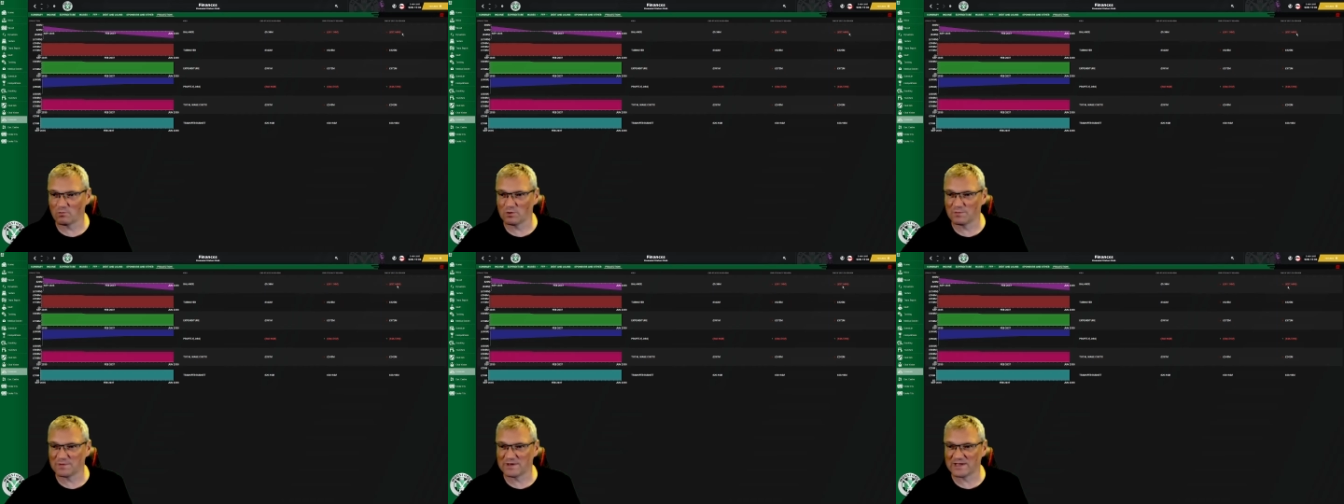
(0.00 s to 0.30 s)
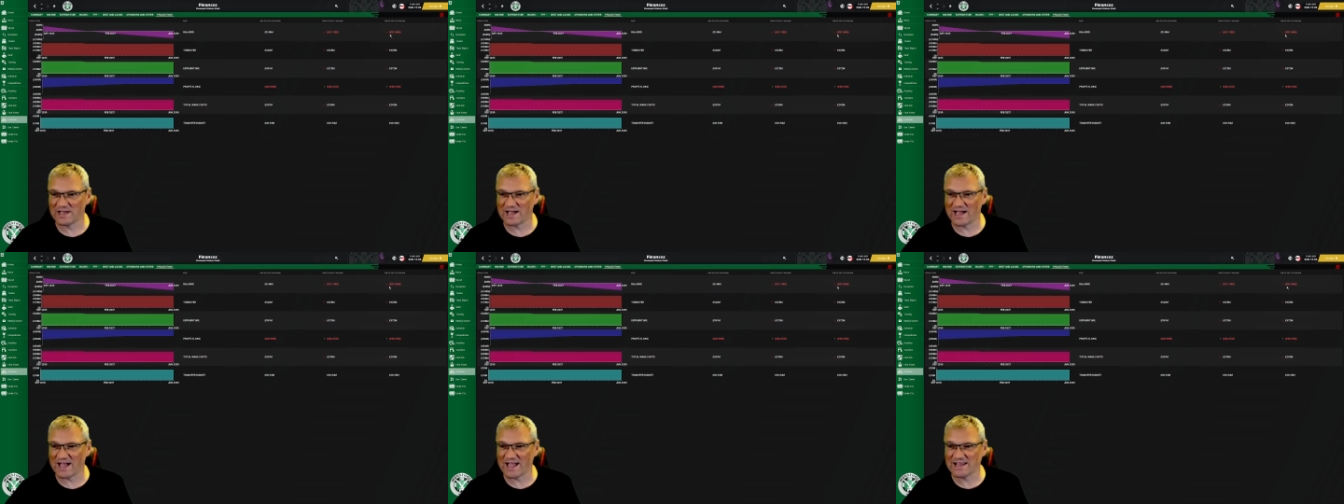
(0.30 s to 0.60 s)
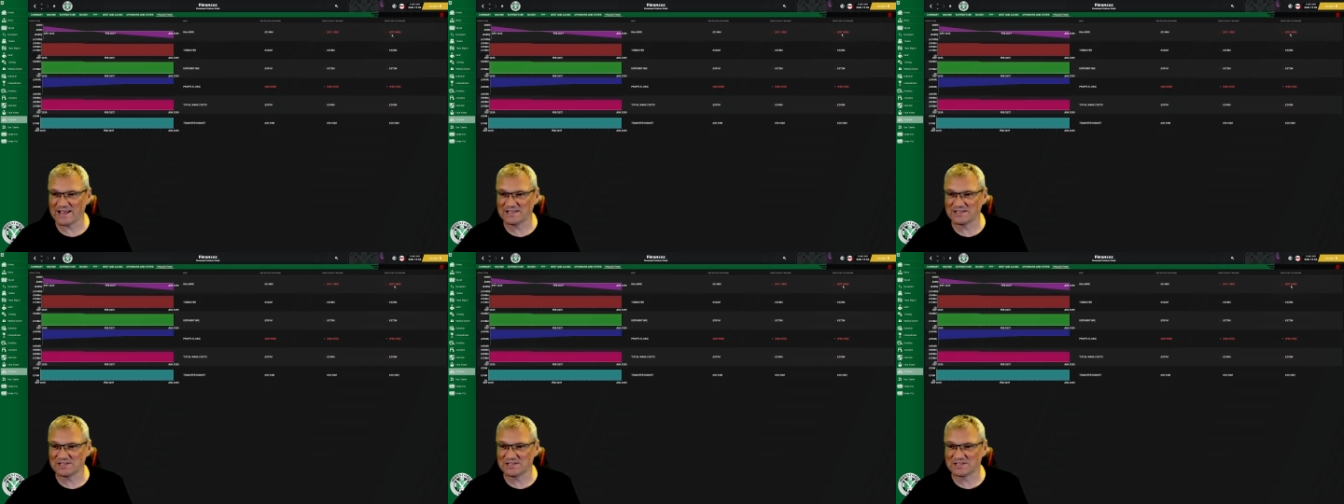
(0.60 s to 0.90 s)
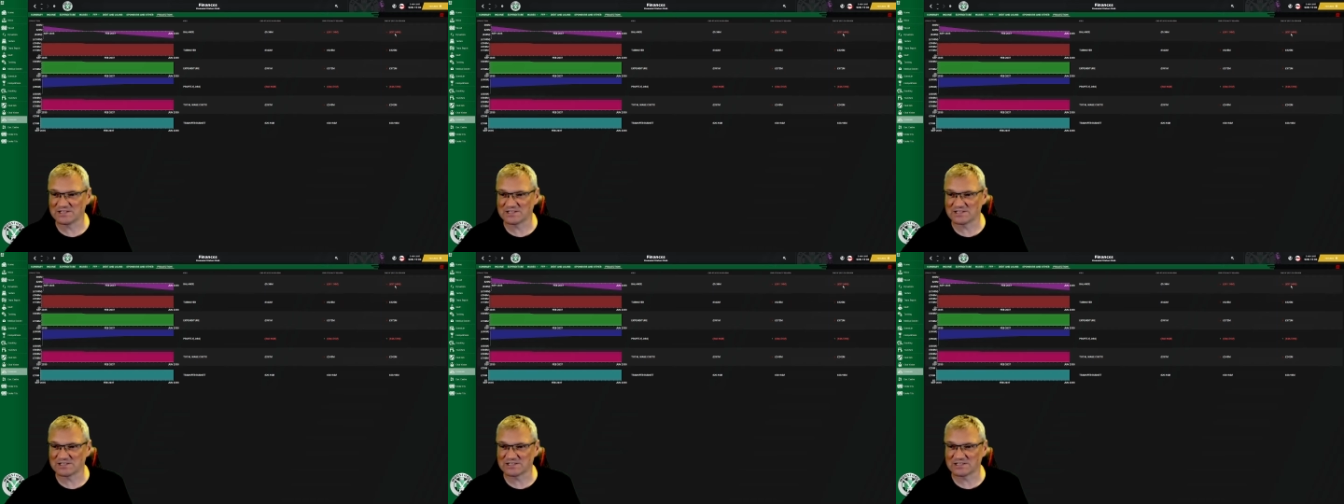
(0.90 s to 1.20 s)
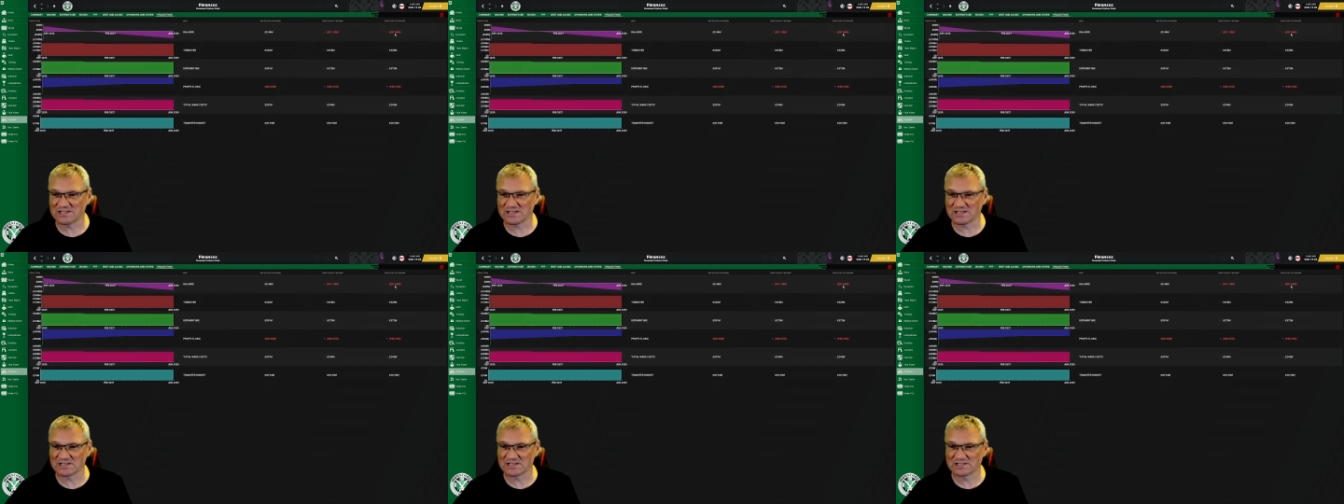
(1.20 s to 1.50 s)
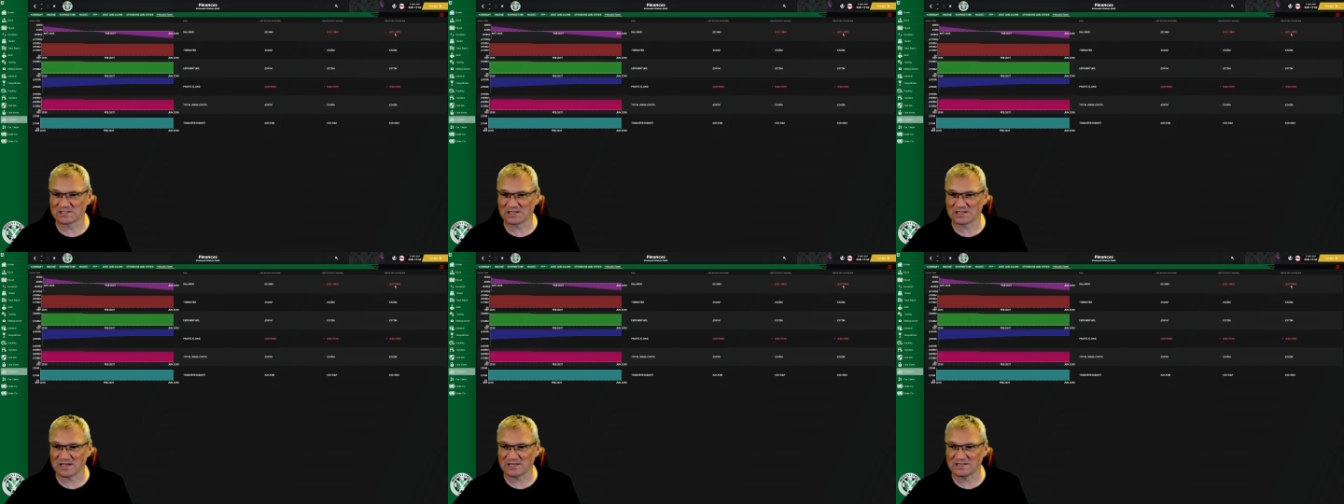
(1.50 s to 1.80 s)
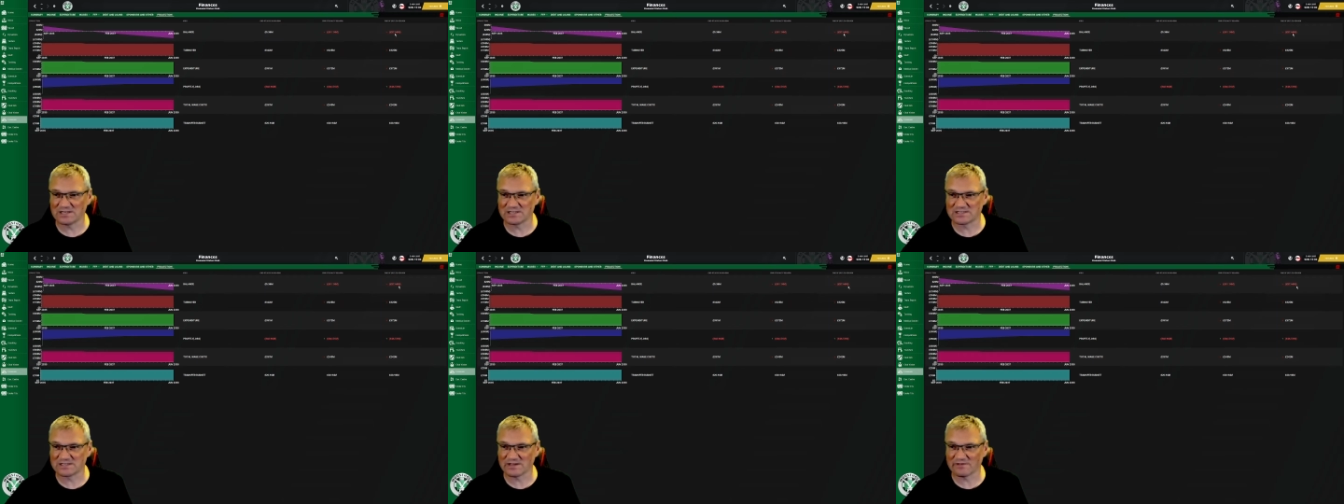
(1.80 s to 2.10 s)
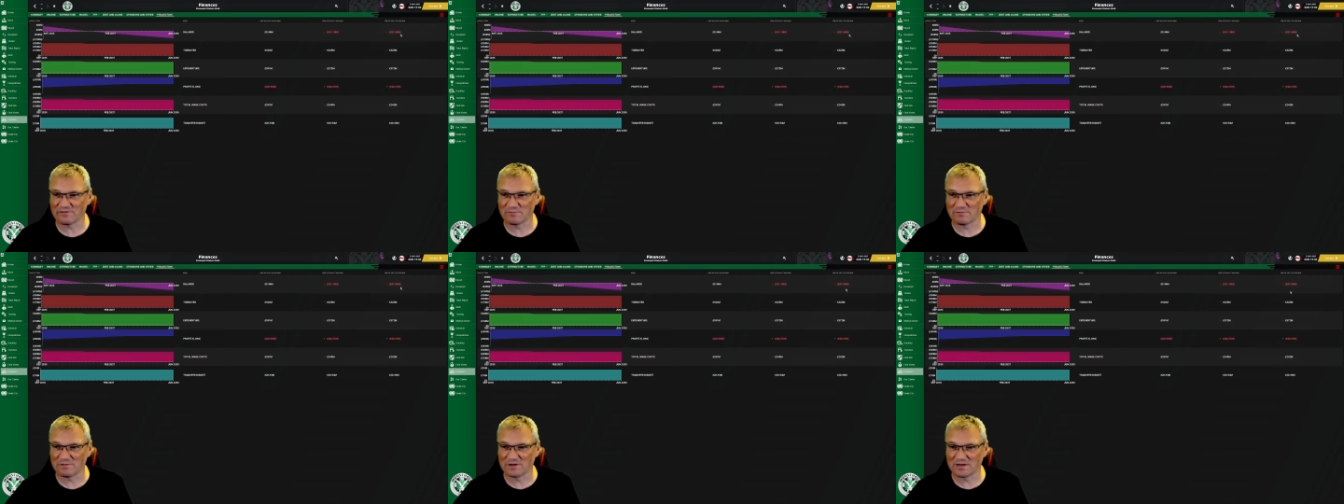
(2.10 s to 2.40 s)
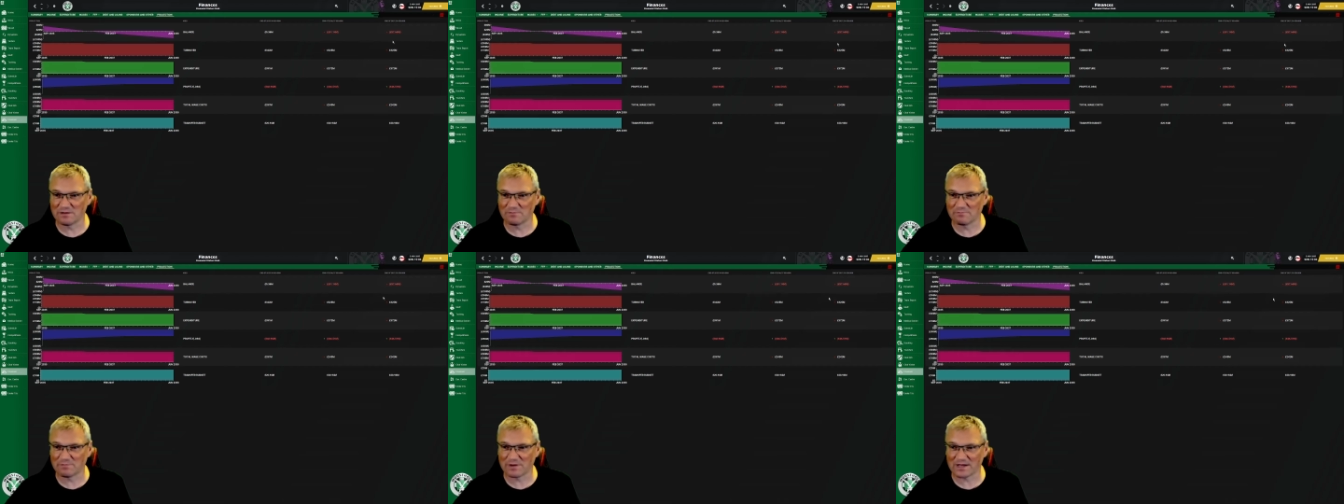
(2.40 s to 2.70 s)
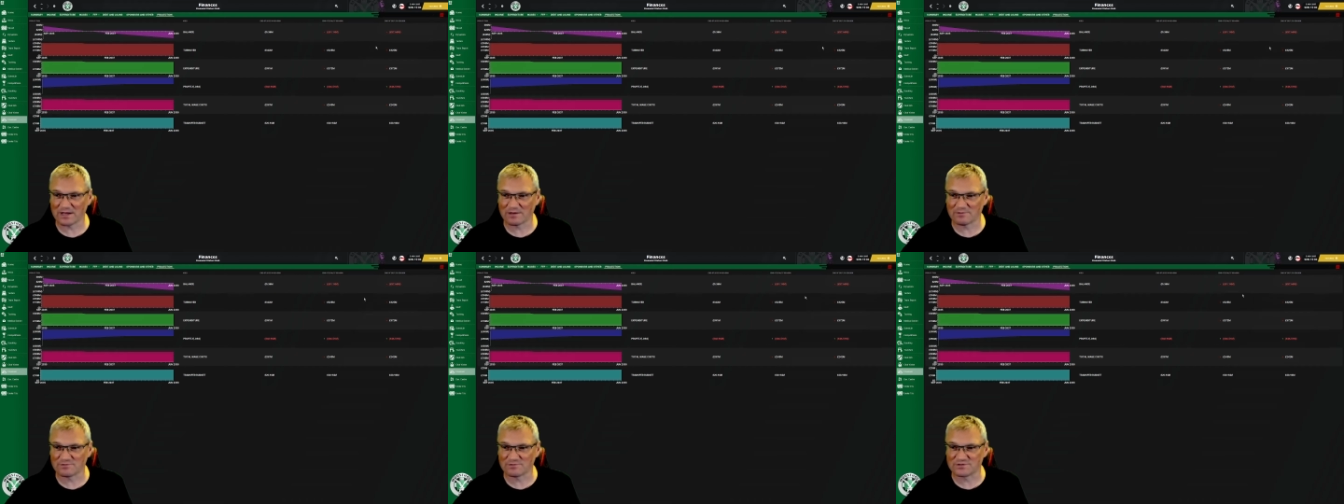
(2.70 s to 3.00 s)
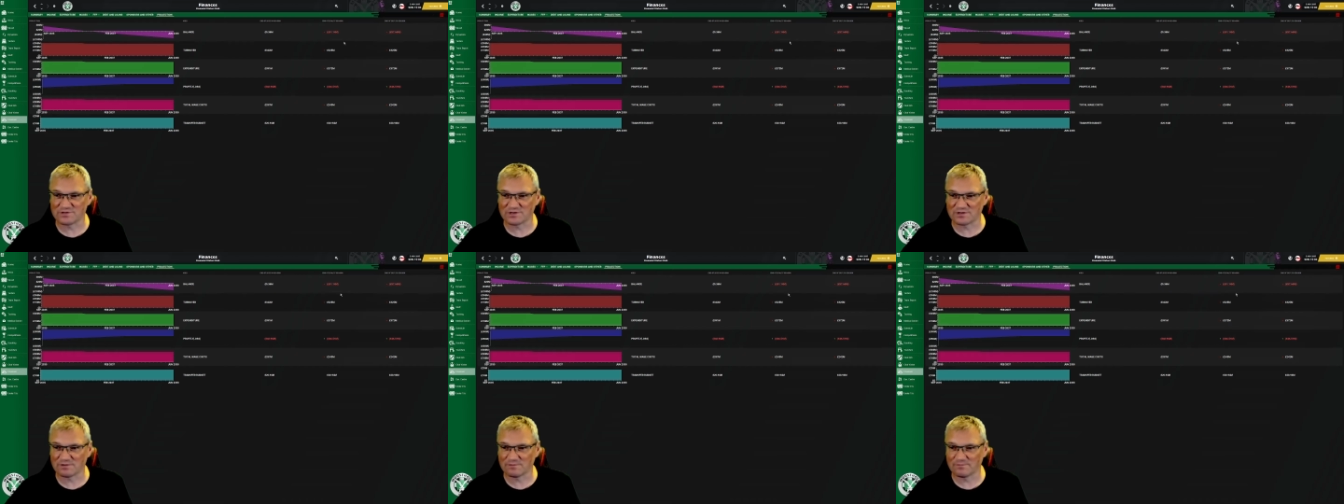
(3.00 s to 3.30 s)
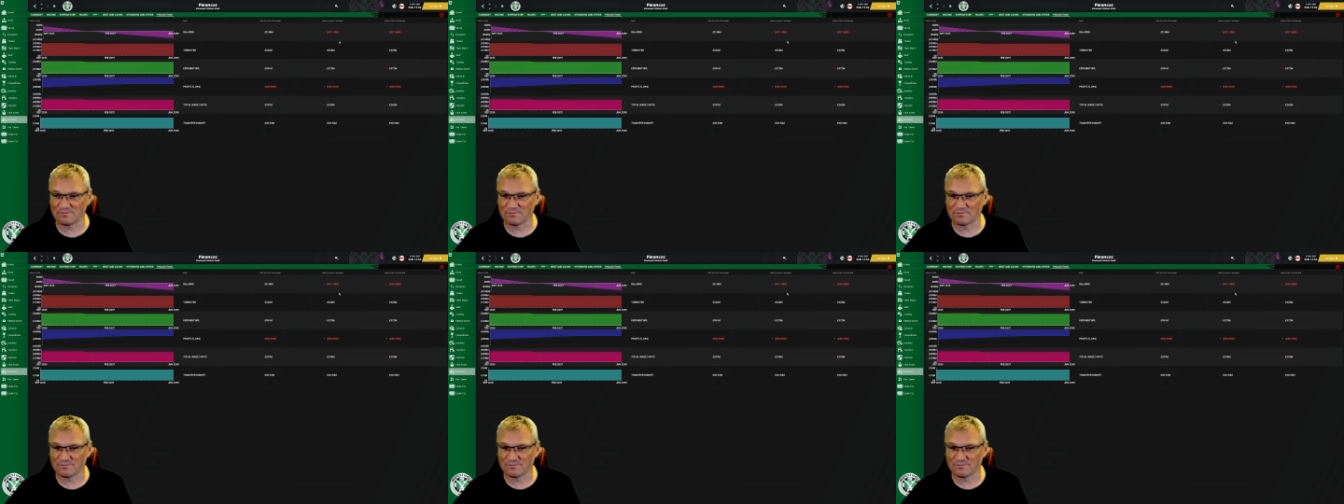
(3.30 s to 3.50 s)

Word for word: we'll be 86, 87 million pounds